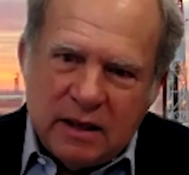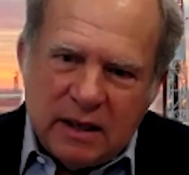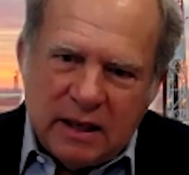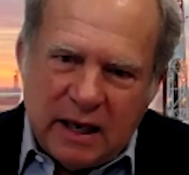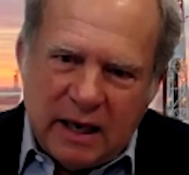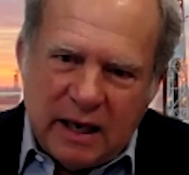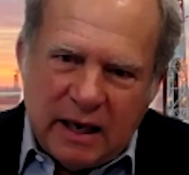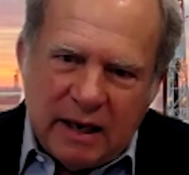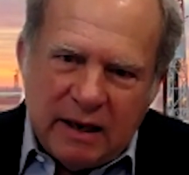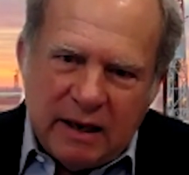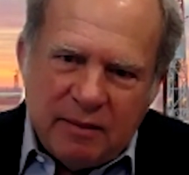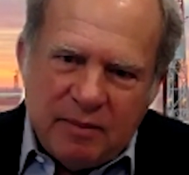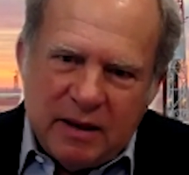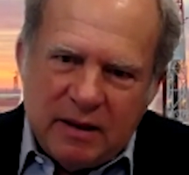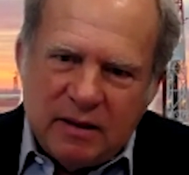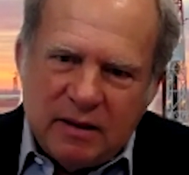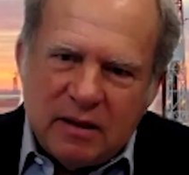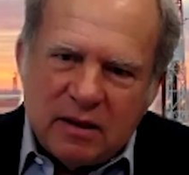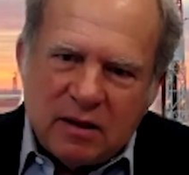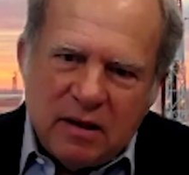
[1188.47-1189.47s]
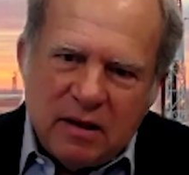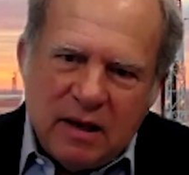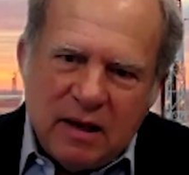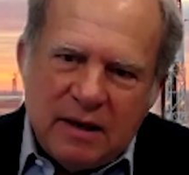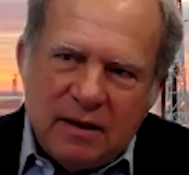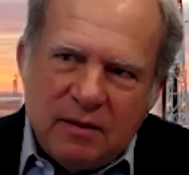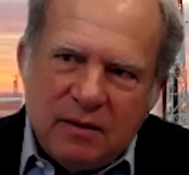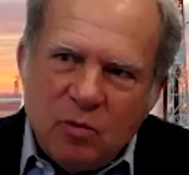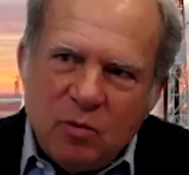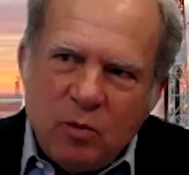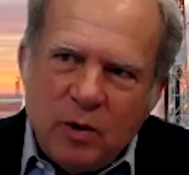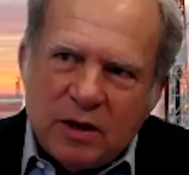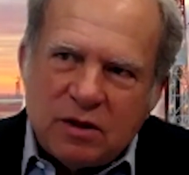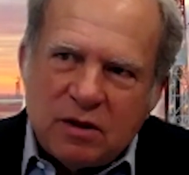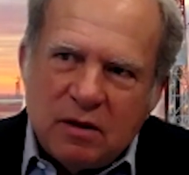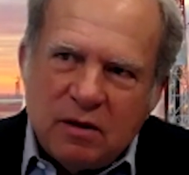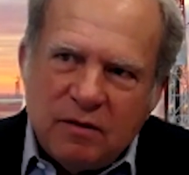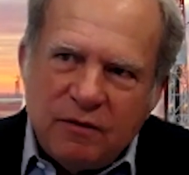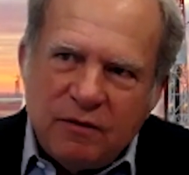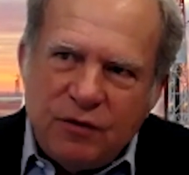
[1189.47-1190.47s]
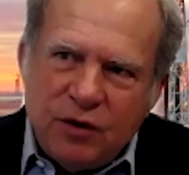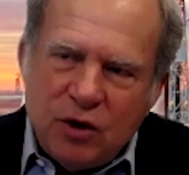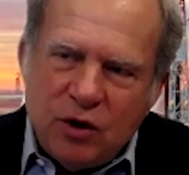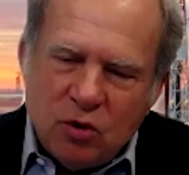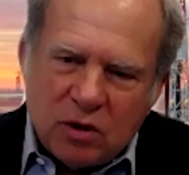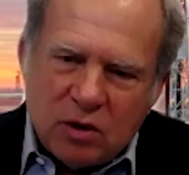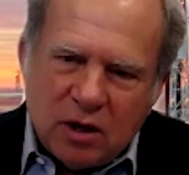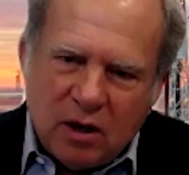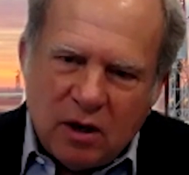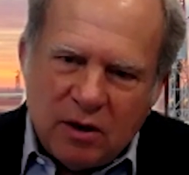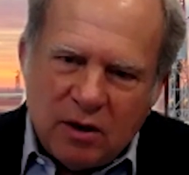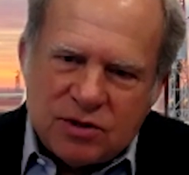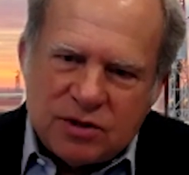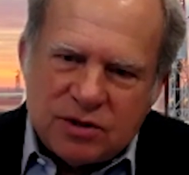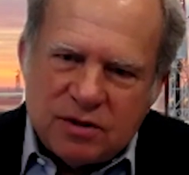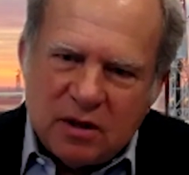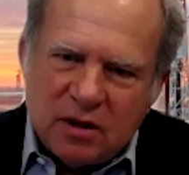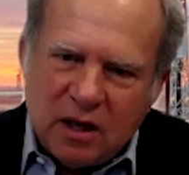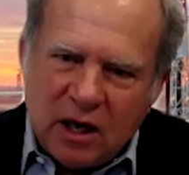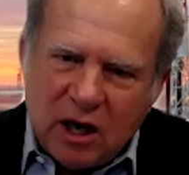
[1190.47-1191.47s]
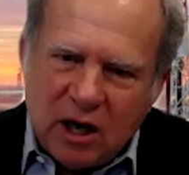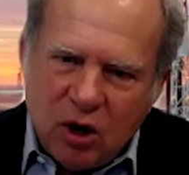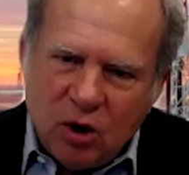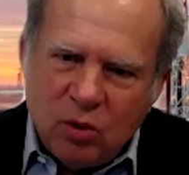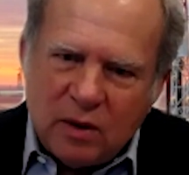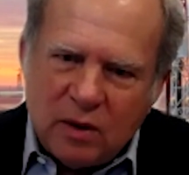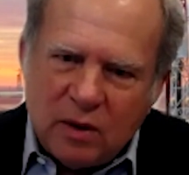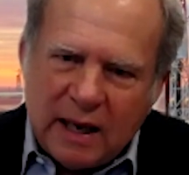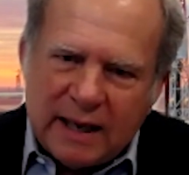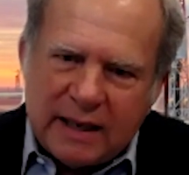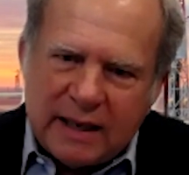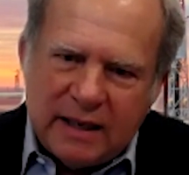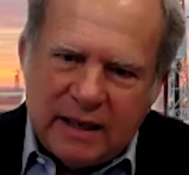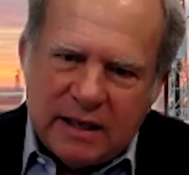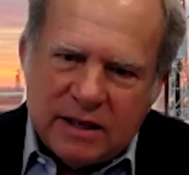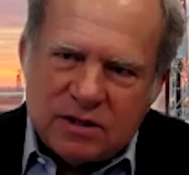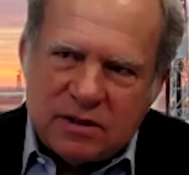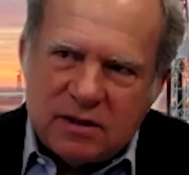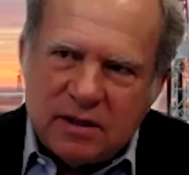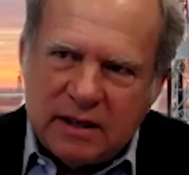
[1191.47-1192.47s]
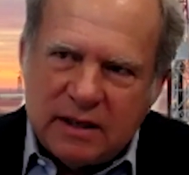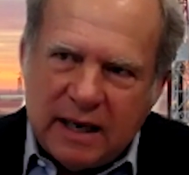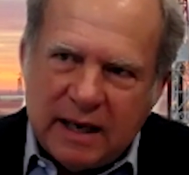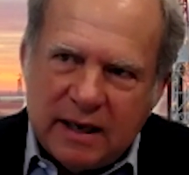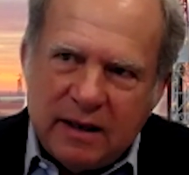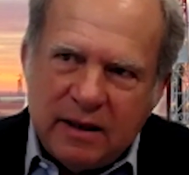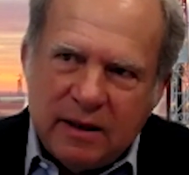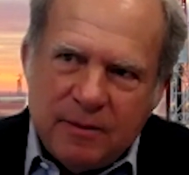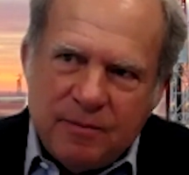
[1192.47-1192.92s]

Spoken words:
And with fuel costs low like it is today,